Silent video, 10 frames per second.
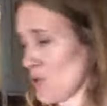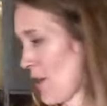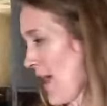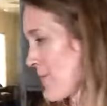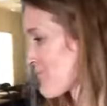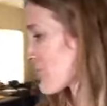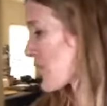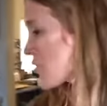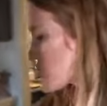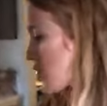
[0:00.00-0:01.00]
Okay,
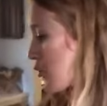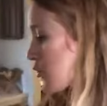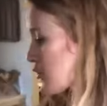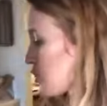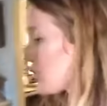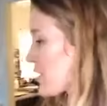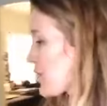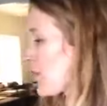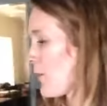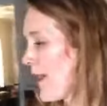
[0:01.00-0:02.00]
so you
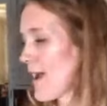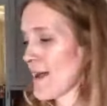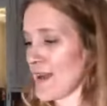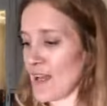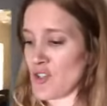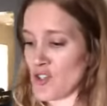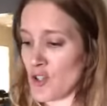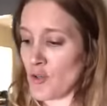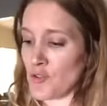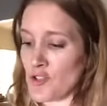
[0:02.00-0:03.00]
can go ahead and
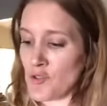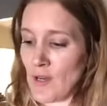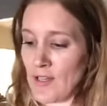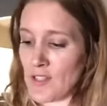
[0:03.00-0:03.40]
just go straight